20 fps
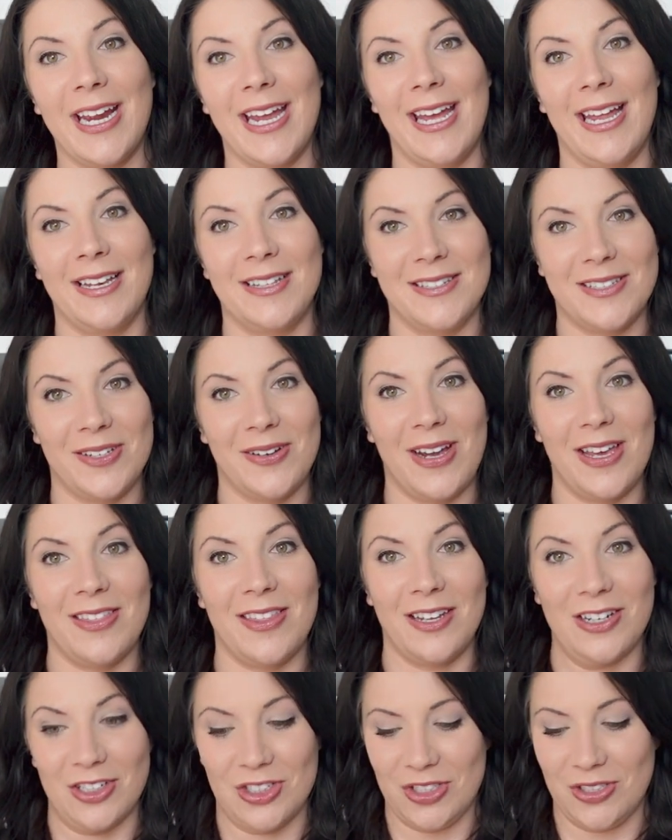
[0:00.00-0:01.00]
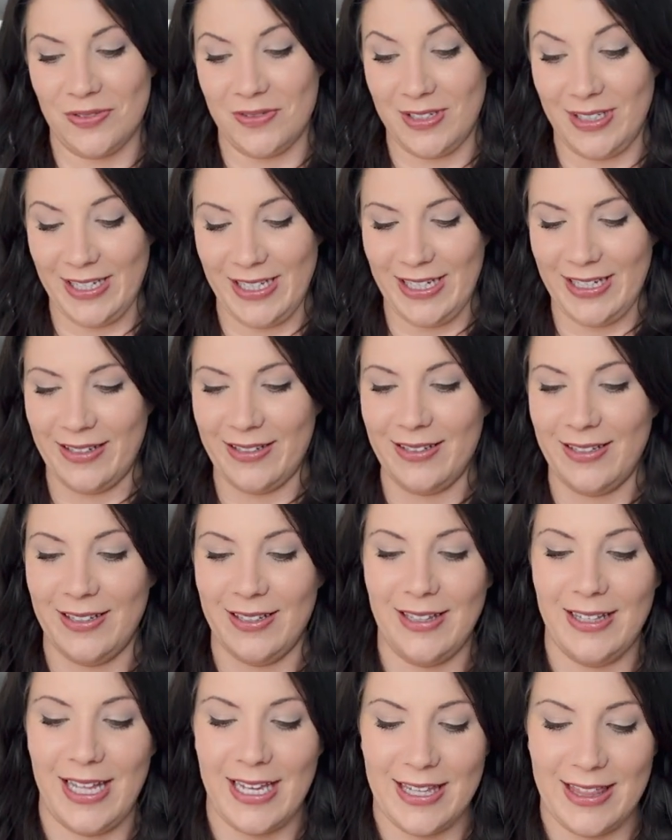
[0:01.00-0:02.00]
and so I think she'll really
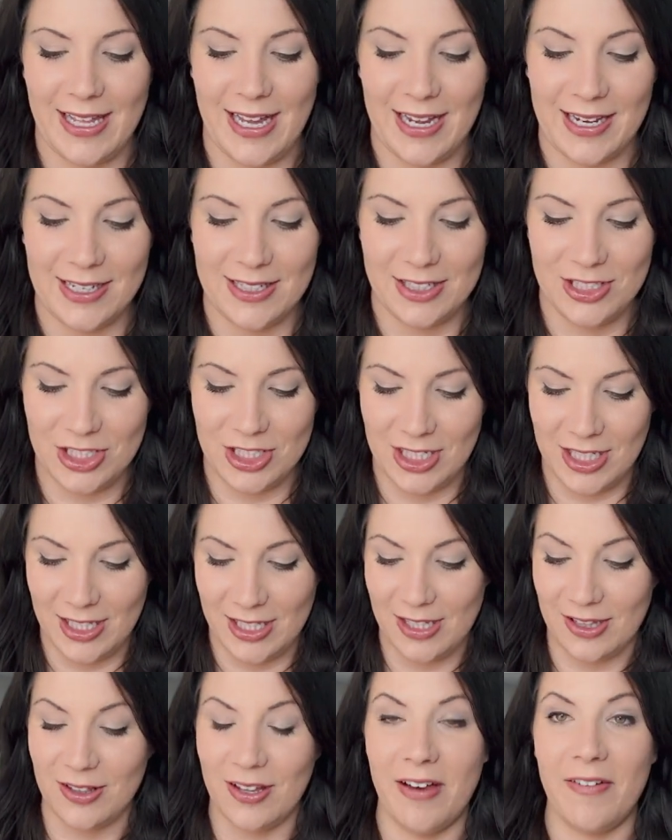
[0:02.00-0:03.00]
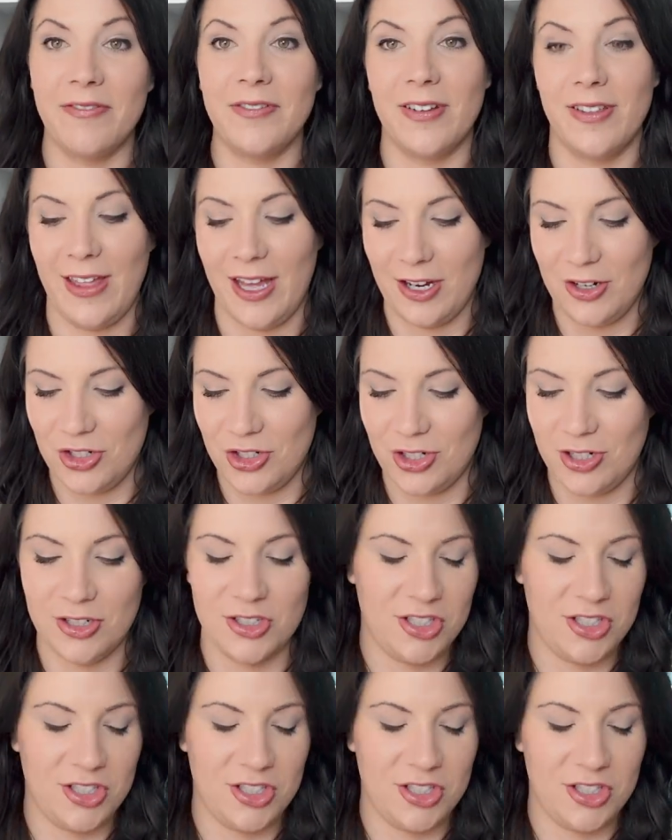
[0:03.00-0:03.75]
like that because she loved that shirt.